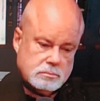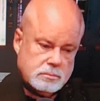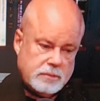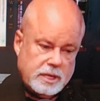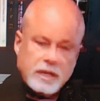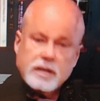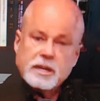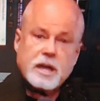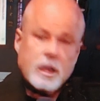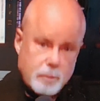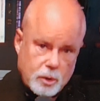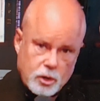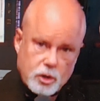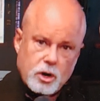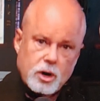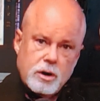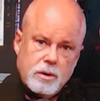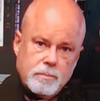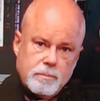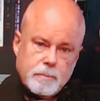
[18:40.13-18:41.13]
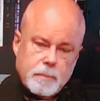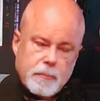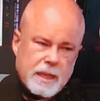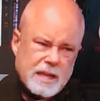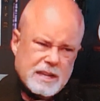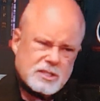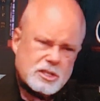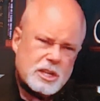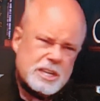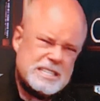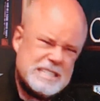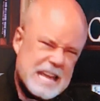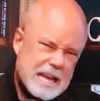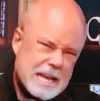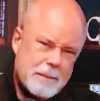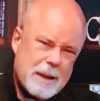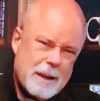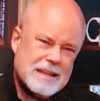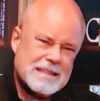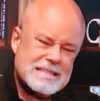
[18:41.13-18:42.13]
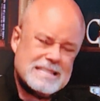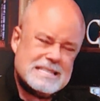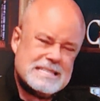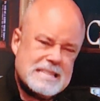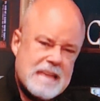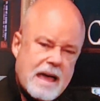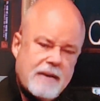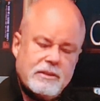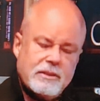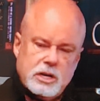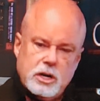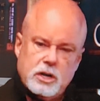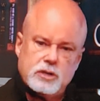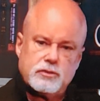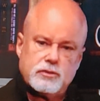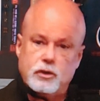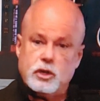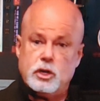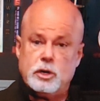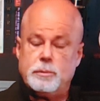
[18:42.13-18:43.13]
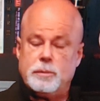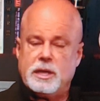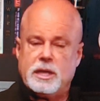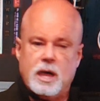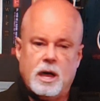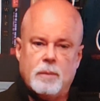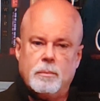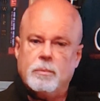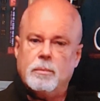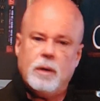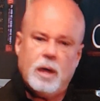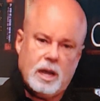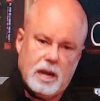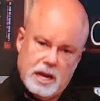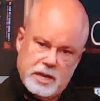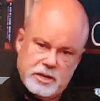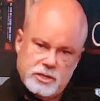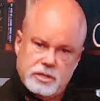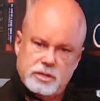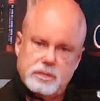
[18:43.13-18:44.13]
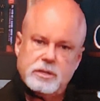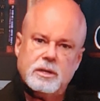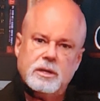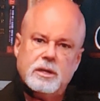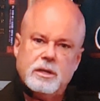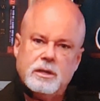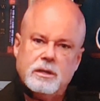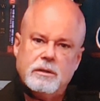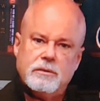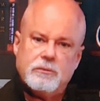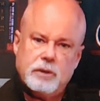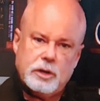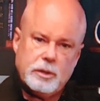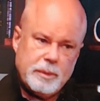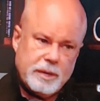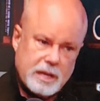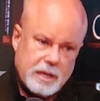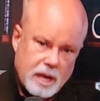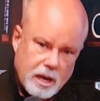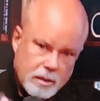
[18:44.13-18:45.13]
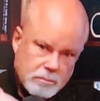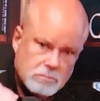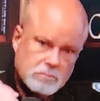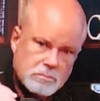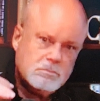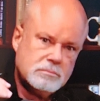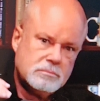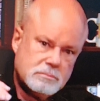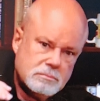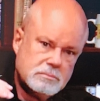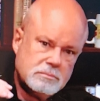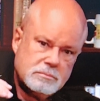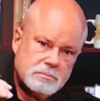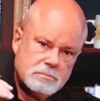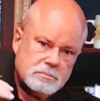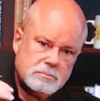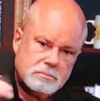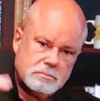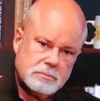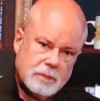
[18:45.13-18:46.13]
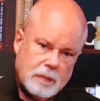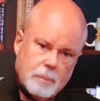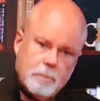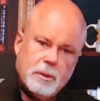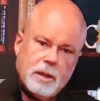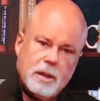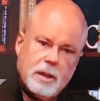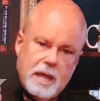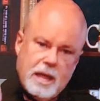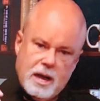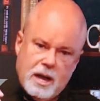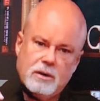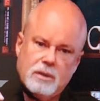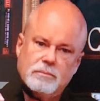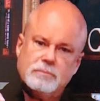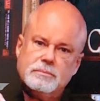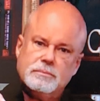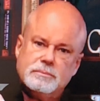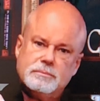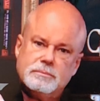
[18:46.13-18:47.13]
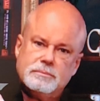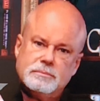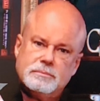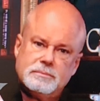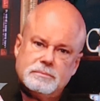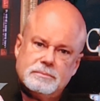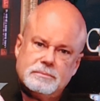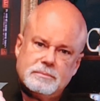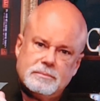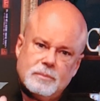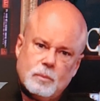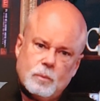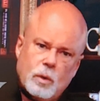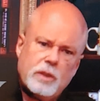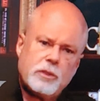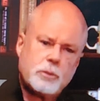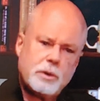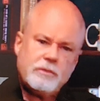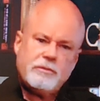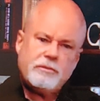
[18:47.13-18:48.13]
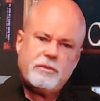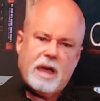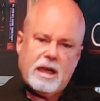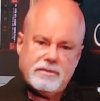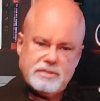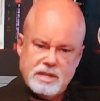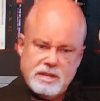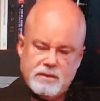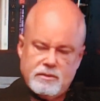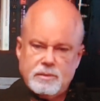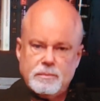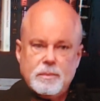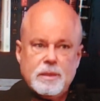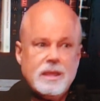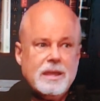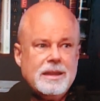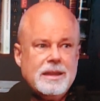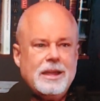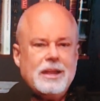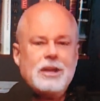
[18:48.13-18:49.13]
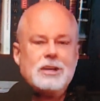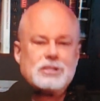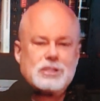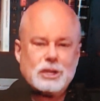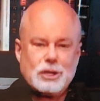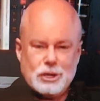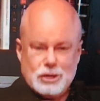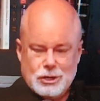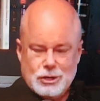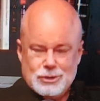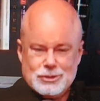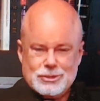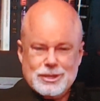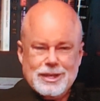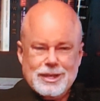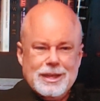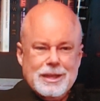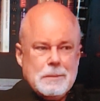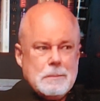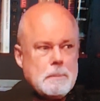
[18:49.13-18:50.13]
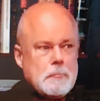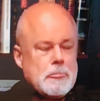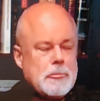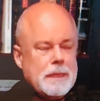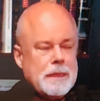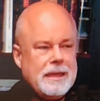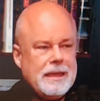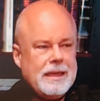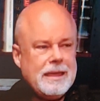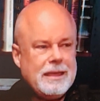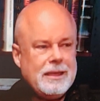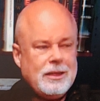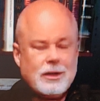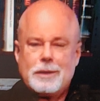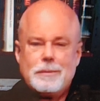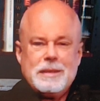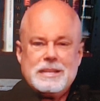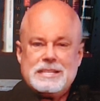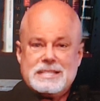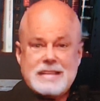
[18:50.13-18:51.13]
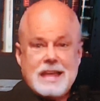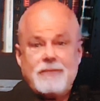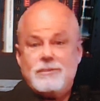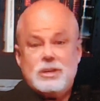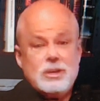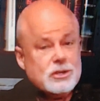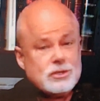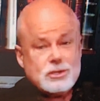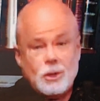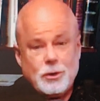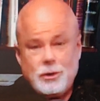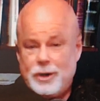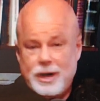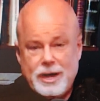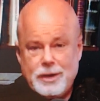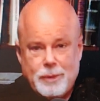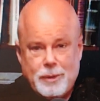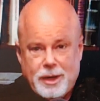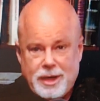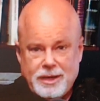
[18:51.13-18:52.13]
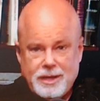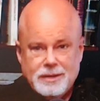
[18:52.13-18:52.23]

income earner. It's going to take about 7 years for you to become a legend, for you to become a player. 1-3-5-7. Now here's the good news. You're going to be 7 years older anyway.